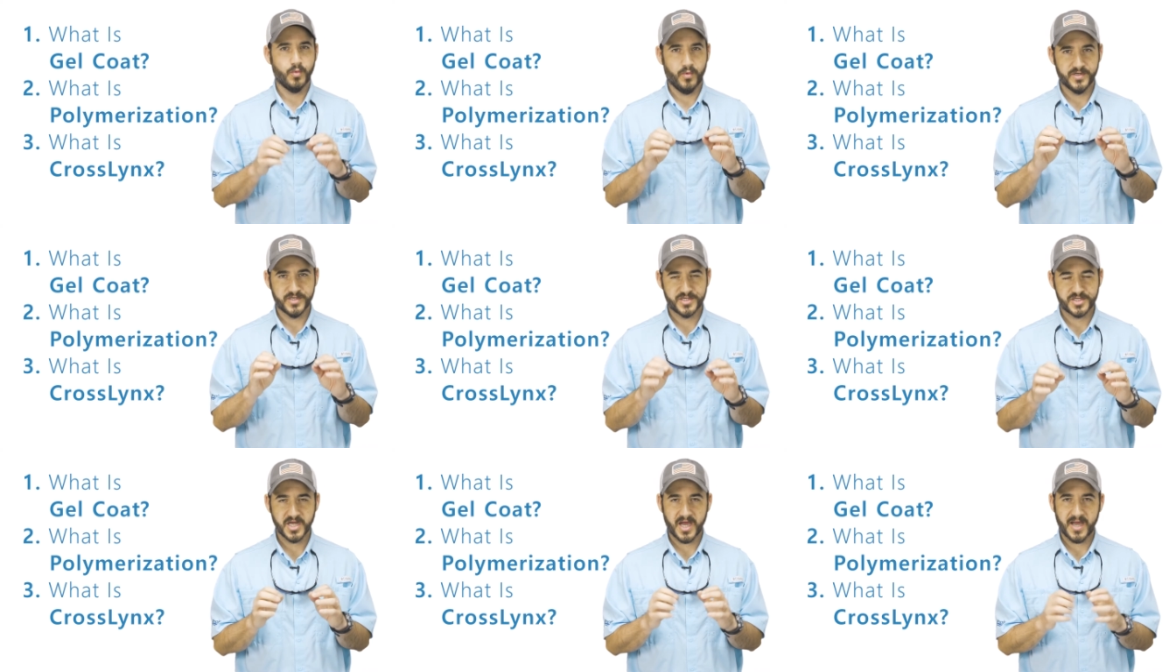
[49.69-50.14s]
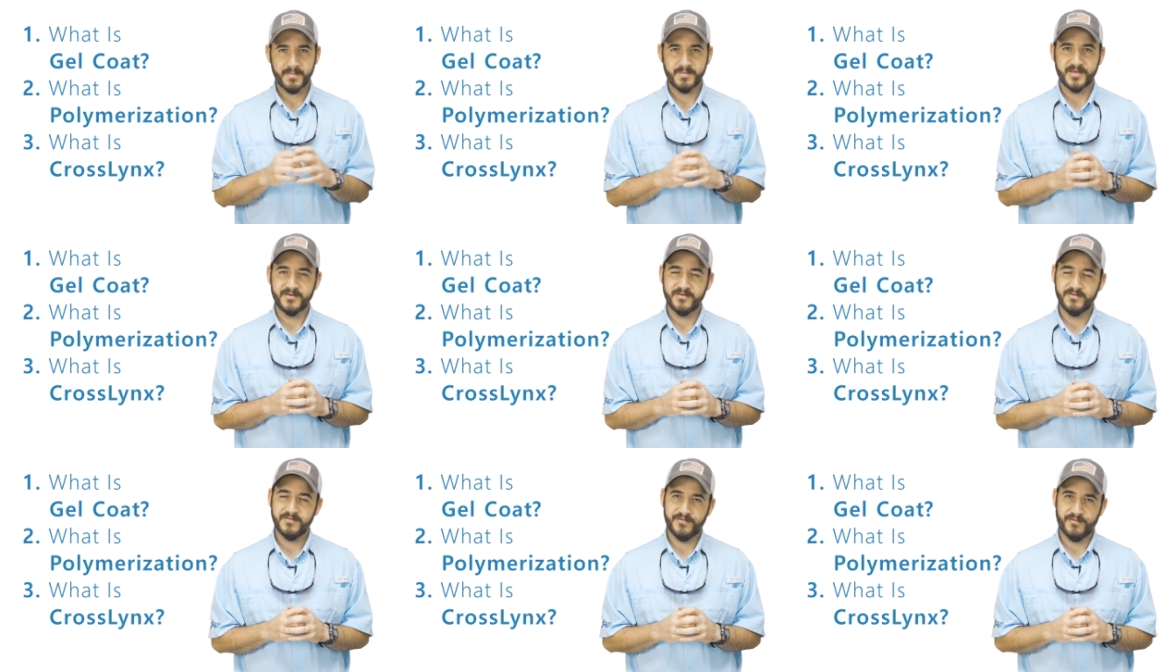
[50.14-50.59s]
when
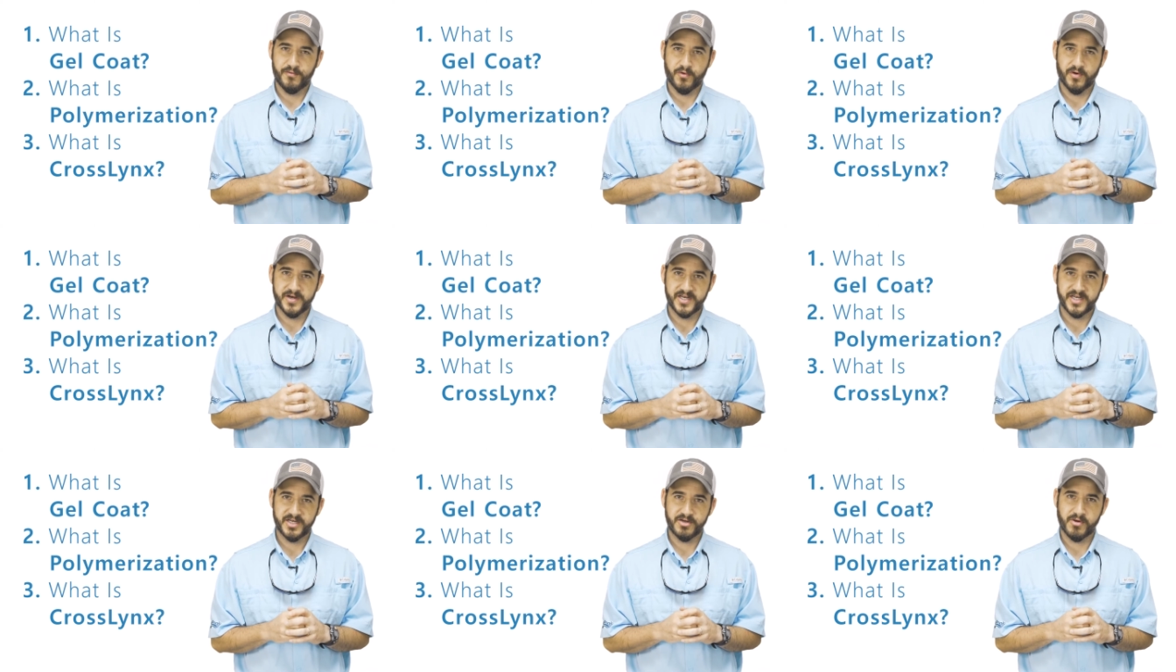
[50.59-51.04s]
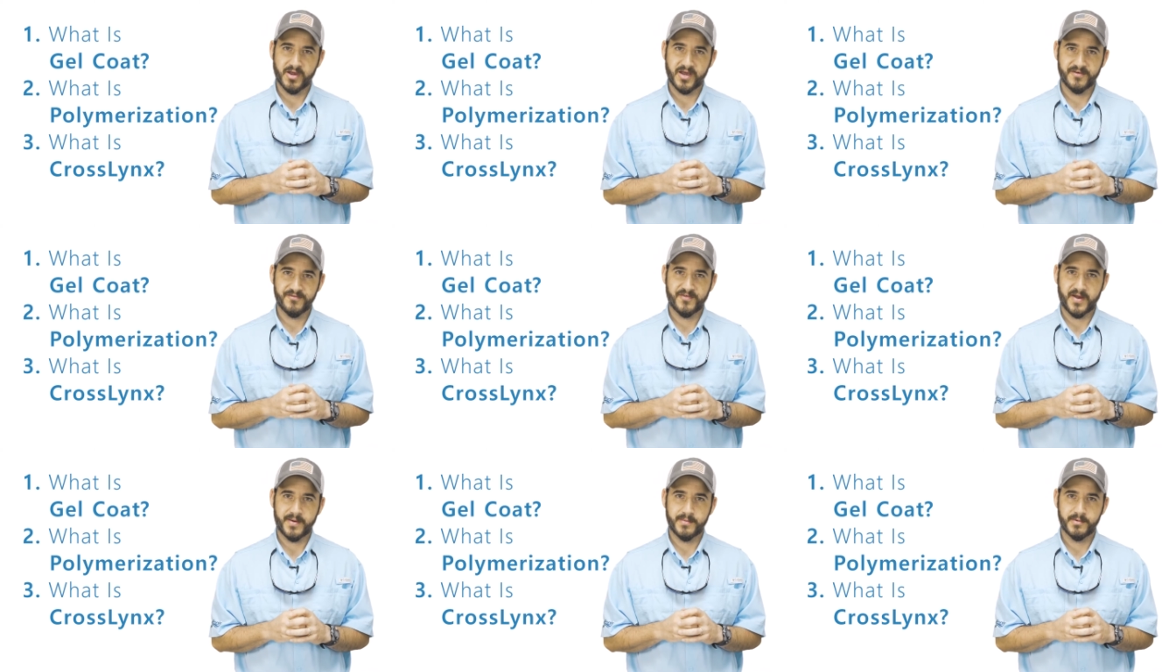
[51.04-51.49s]
shopping for an
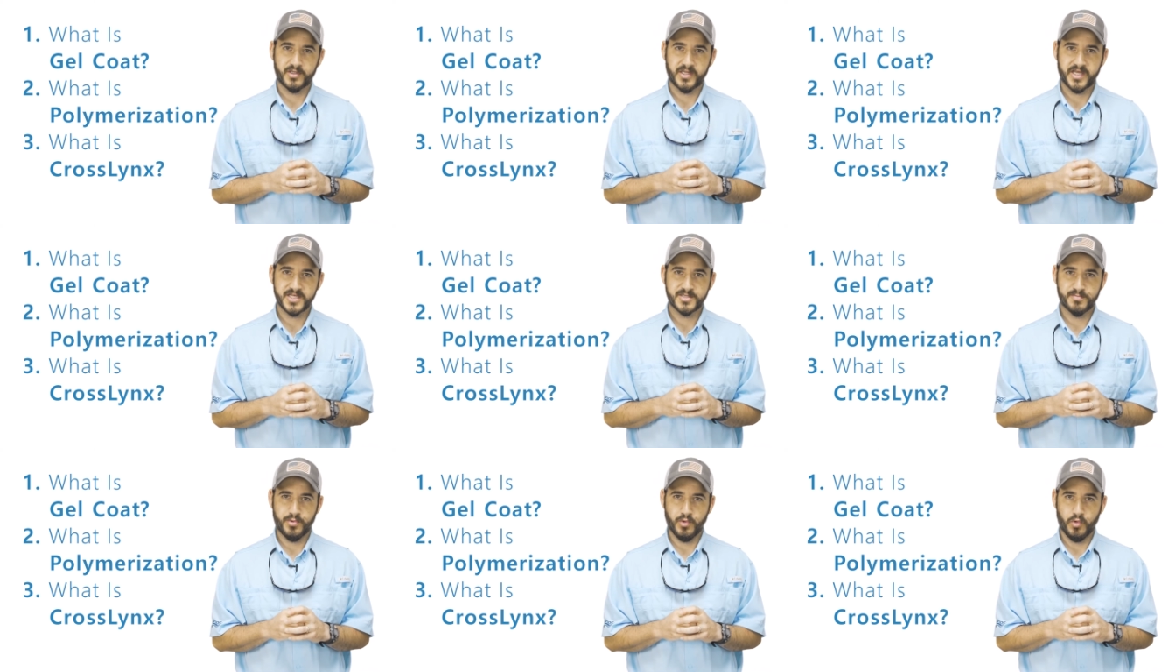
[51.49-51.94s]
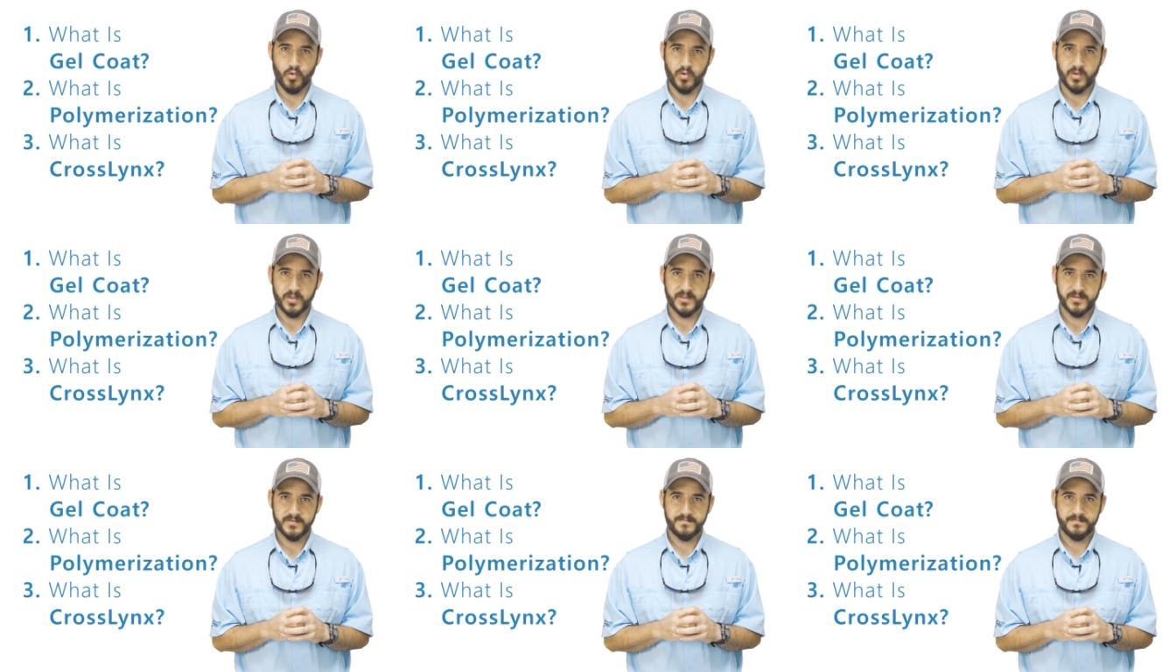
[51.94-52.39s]
in-ground fiberglass
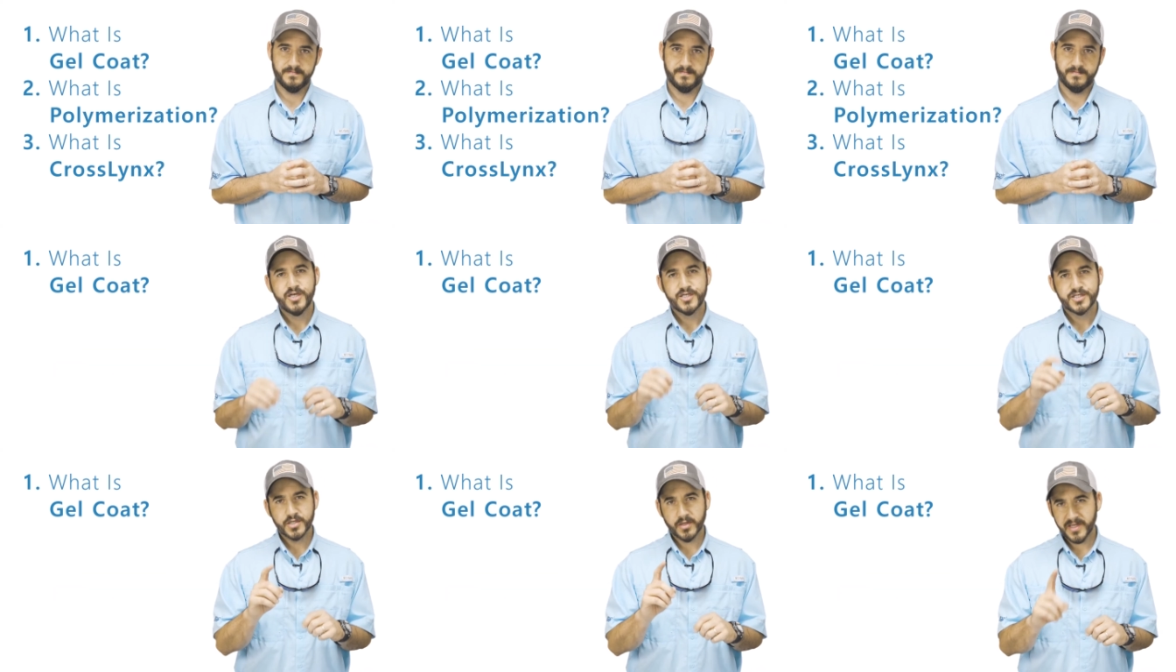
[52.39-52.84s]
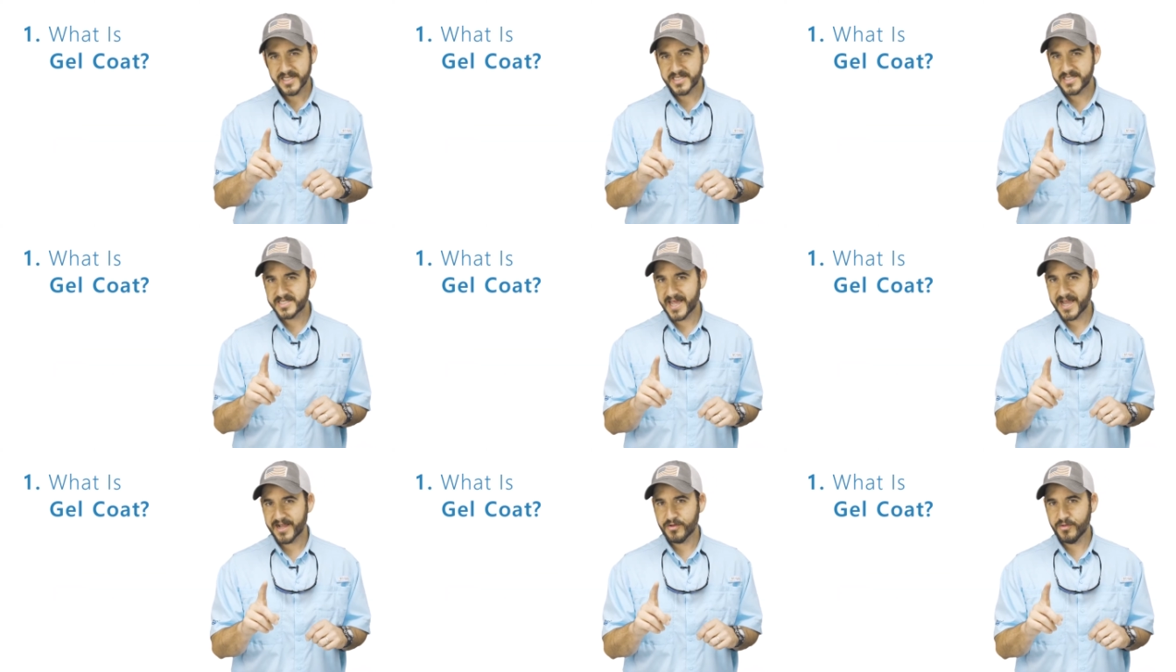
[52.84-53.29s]
pool? So let's
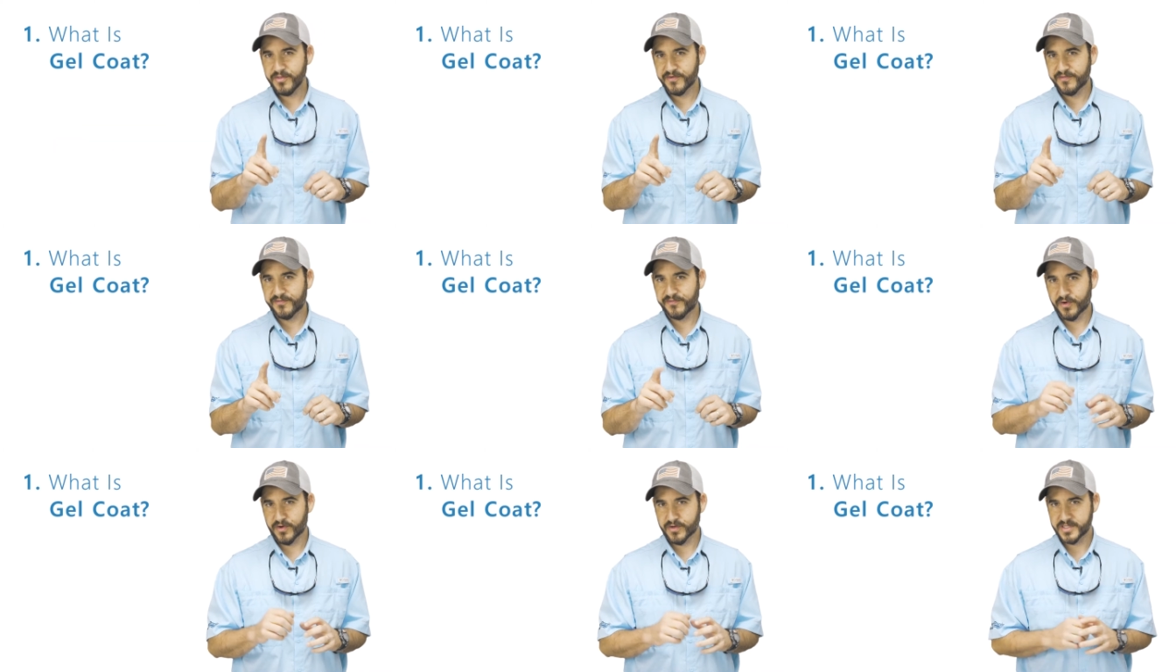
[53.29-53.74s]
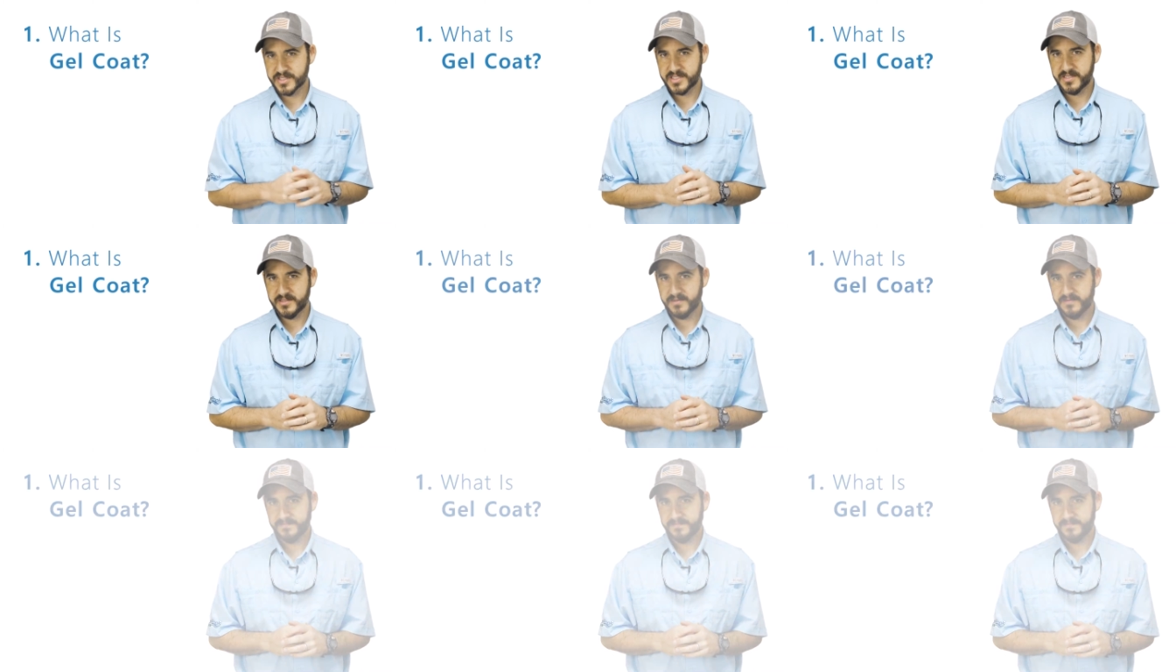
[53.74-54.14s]
tackle the first.